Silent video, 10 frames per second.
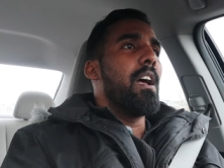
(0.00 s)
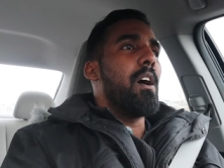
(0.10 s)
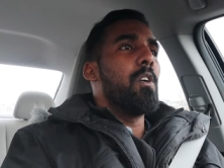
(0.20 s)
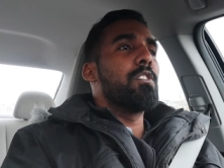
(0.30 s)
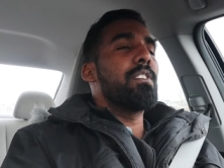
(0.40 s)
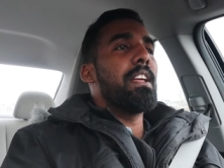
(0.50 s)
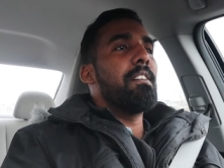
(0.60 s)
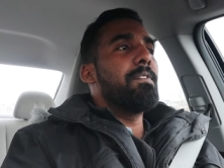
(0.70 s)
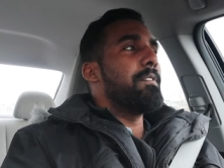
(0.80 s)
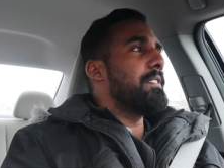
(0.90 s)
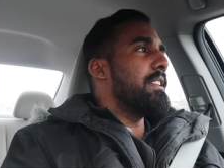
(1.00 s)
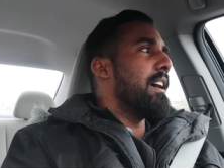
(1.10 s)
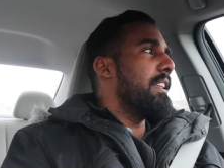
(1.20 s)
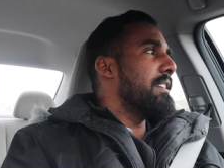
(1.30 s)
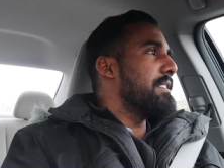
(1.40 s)
hundred and fifty
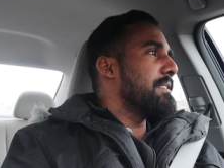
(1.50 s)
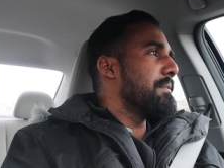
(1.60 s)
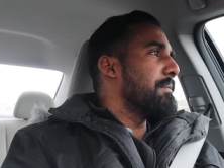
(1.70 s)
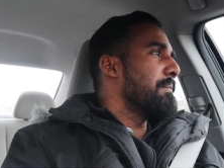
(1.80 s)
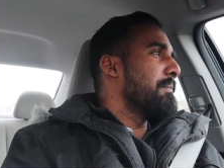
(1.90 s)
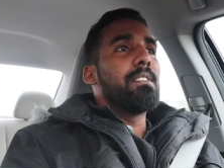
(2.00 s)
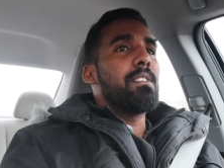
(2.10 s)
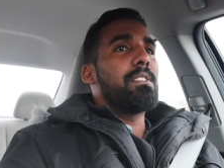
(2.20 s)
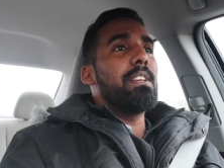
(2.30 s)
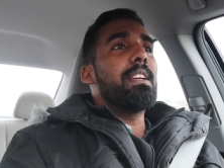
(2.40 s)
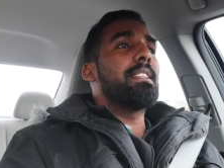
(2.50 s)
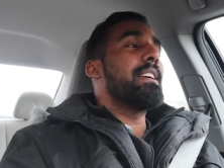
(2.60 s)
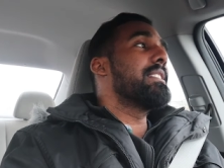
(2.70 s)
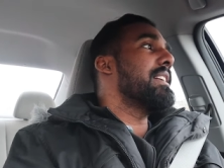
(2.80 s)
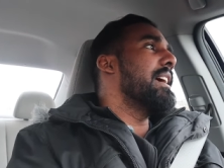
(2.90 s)
dollars. So she get
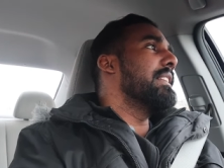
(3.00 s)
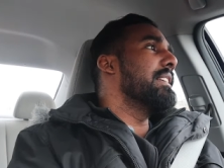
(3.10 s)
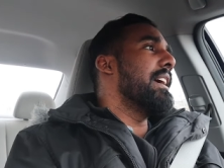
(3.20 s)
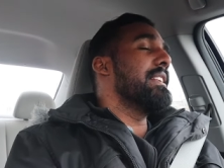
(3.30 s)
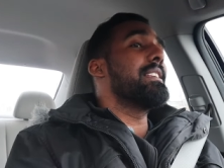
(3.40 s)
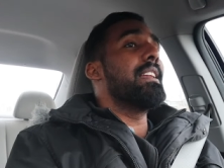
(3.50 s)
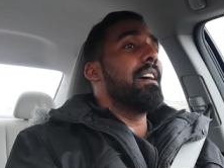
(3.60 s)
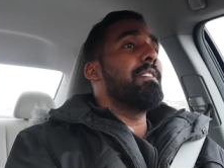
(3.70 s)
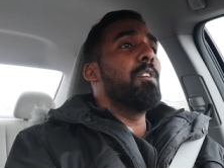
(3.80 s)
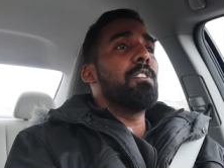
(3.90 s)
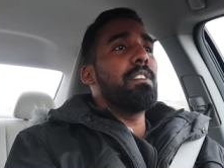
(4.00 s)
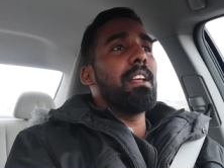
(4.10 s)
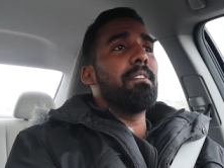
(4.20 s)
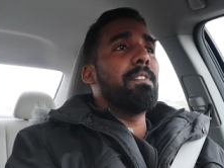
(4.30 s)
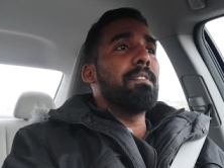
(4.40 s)
excited and send off the hundred
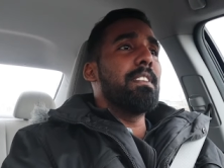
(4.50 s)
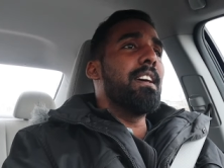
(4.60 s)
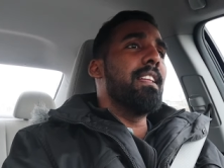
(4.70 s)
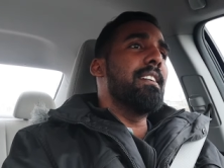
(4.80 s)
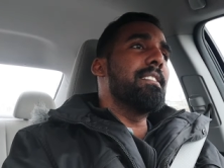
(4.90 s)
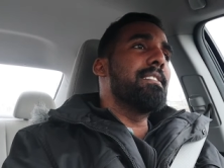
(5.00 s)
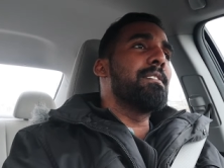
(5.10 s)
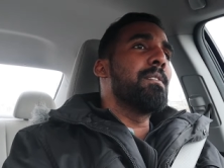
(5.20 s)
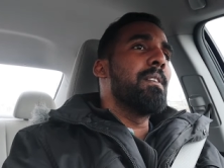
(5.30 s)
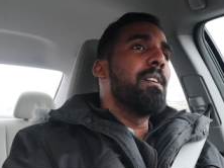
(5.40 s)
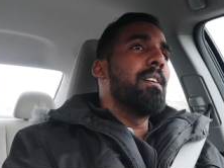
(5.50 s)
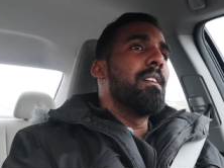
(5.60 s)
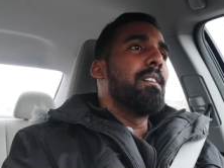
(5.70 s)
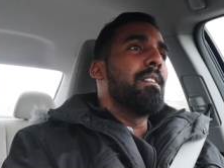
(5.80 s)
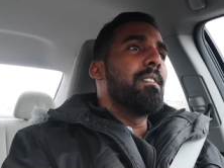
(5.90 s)
and fifty dollars.
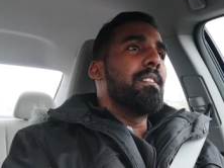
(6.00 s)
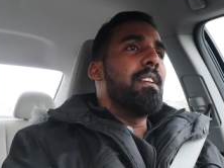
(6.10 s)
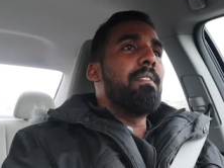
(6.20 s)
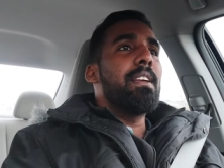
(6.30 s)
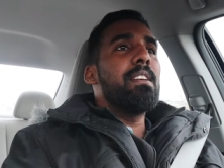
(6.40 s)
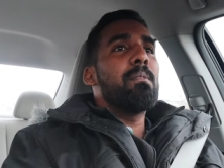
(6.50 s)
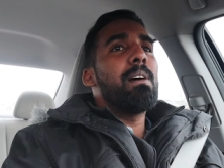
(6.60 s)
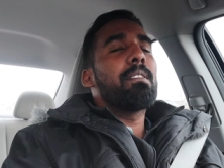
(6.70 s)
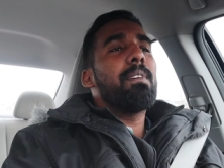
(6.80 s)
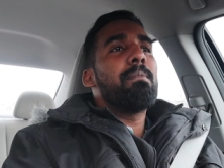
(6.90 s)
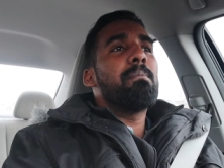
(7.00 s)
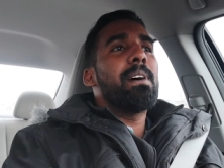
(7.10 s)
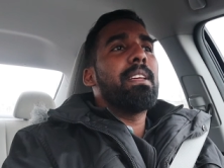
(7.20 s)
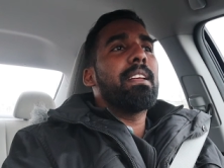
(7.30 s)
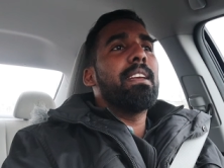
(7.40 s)
Never hear back from the
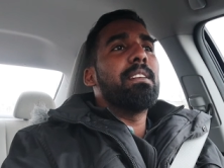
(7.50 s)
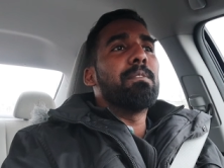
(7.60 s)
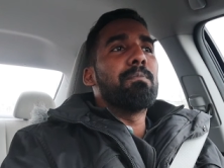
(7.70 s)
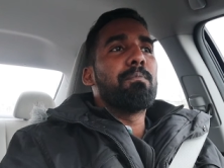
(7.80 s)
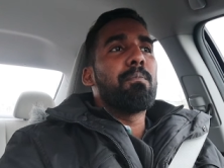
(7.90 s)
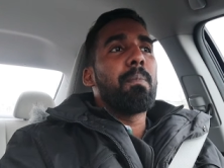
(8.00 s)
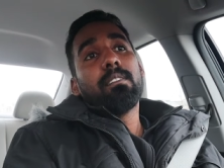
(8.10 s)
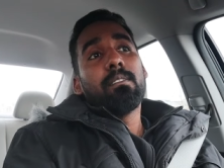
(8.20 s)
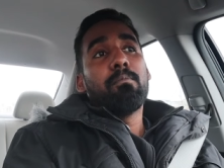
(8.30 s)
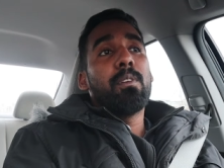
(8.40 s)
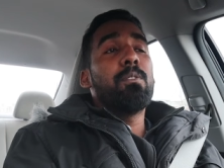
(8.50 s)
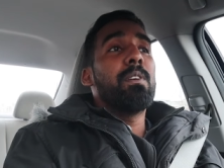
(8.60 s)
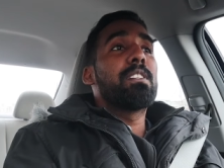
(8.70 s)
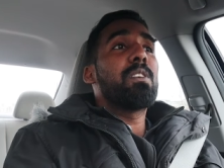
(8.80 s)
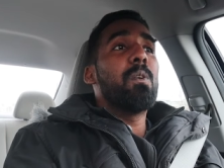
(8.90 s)
man again. I know
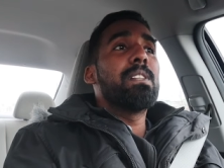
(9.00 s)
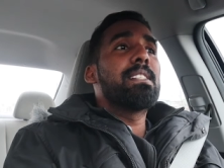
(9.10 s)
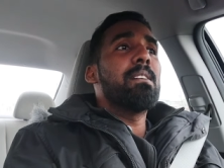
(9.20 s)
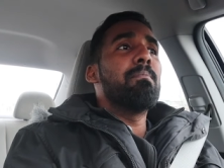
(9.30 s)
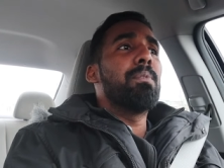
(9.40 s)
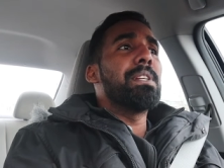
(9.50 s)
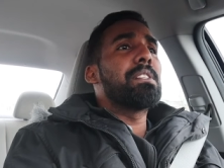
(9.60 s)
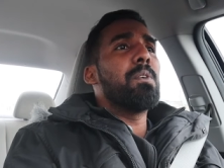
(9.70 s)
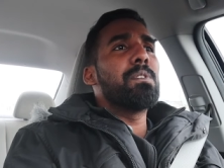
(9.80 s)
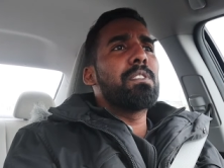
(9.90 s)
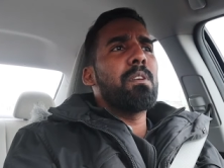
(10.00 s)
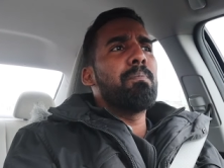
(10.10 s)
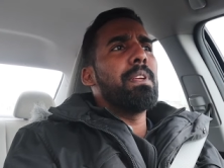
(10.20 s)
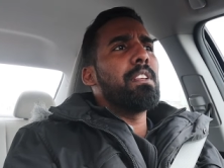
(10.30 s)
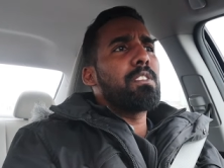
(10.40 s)
it sounds simple, it sounds
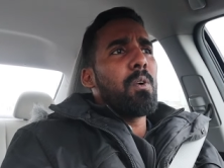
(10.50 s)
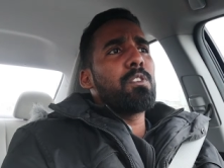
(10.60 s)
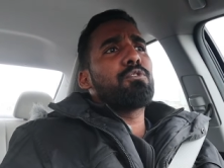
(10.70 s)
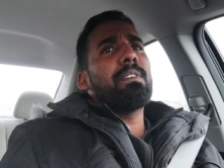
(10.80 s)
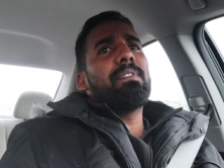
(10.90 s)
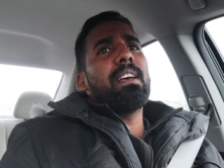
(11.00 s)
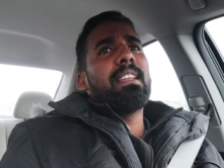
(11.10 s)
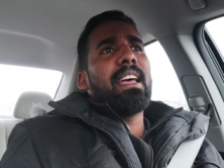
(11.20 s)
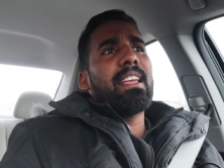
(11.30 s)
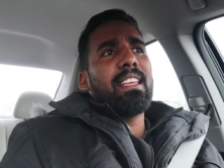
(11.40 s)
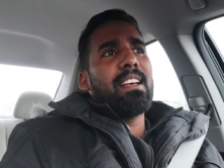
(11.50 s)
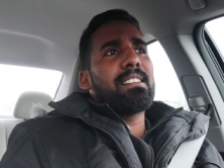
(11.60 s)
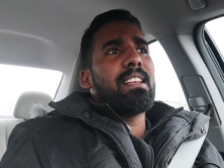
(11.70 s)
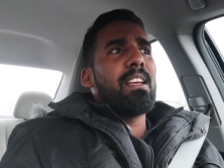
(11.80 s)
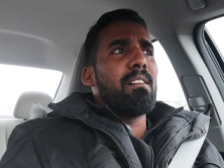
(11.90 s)
stupid, it sounds trivial, like I
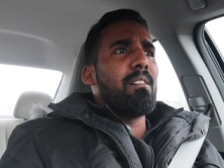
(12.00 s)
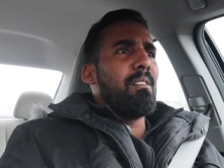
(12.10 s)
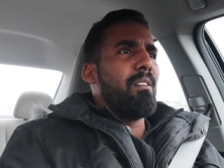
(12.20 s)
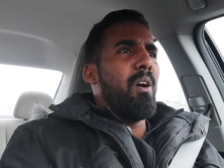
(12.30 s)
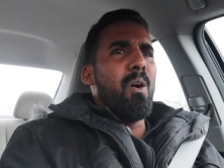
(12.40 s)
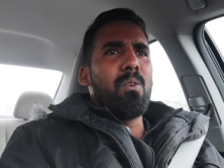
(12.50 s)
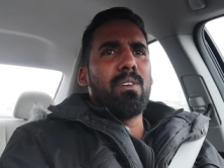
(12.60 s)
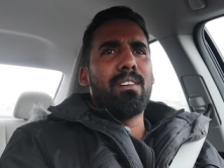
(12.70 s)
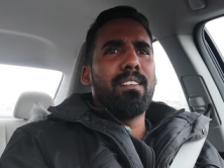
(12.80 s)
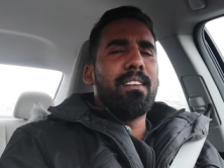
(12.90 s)
say, how?